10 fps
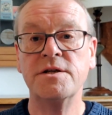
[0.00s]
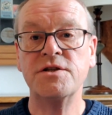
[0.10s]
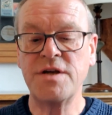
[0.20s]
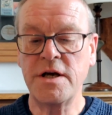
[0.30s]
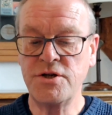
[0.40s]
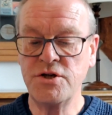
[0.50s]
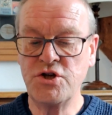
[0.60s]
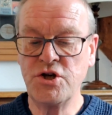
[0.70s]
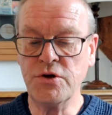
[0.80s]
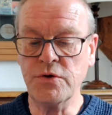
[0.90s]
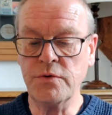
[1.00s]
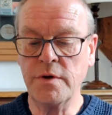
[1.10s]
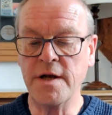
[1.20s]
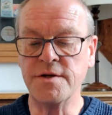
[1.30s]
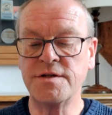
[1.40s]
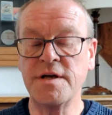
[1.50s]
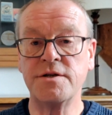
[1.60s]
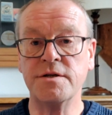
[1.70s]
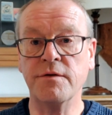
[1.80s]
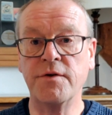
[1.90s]
Section 2 and
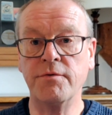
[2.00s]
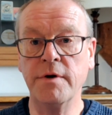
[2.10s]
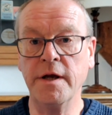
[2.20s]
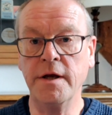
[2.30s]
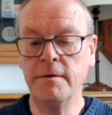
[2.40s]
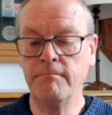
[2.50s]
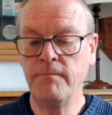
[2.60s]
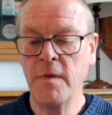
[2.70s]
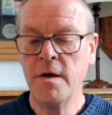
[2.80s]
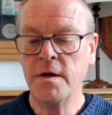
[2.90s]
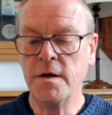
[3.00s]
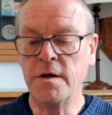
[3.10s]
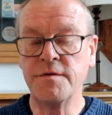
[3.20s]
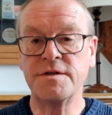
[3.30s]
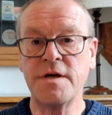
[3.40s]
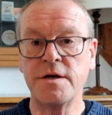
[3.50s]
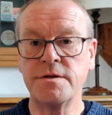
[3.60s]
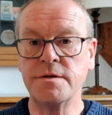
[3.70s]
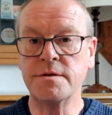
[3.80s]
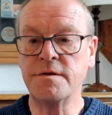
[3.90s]
Section 3 are the
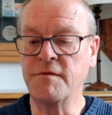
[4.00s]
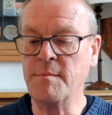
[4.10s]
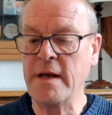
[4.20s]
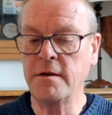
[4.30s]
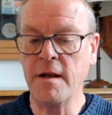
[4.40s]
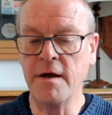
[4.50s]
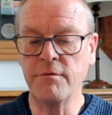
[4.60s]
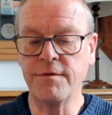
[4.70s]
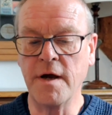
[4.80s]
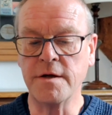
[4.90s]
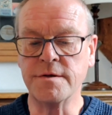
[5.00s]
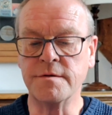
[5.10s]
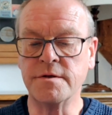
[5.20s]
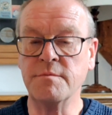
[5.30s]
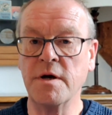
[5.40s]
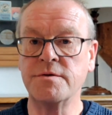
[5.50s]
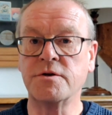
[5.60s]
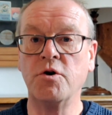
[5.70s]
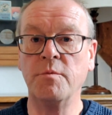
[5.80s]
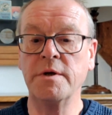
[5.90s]
sections of the Mental Health Act that are
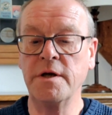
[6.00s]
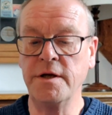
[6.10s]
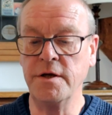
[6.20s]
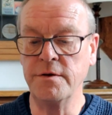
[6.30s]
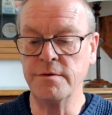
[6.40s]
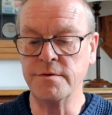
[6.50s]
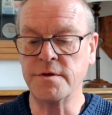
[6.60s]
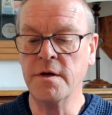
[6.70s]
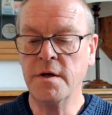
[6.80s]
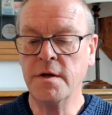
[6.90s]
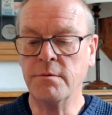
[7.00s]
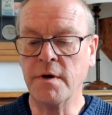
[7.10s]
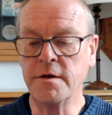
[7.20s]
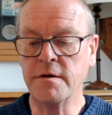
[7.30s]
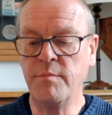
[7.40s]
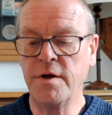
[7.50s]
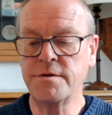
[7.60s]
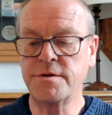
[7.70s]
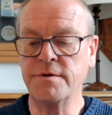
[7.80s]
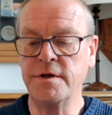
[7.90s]
most commonly used when
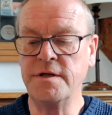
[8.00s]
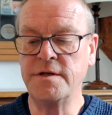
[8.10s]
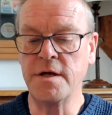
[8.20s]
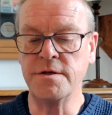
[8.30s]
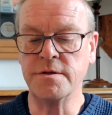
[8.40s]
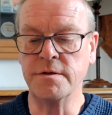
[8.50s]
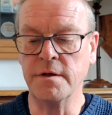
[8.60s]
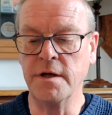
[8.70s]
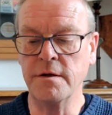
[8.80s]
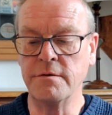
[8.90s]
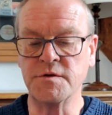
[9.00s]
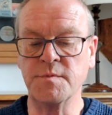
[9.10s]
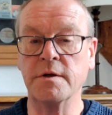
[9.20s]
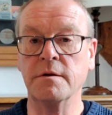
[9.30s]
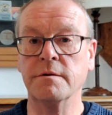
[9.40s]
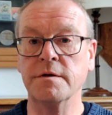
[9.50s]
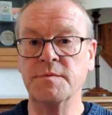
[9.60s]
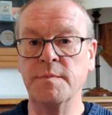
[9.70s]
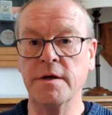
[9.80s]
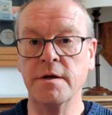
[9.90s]
compulsory detention in hospital
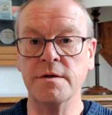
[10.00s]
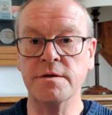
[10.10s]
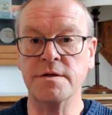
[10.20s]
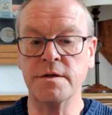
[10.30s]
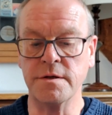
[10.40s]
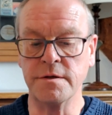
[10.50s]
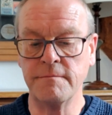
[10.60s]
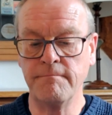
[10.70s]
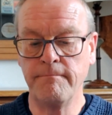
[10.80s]
is being considered.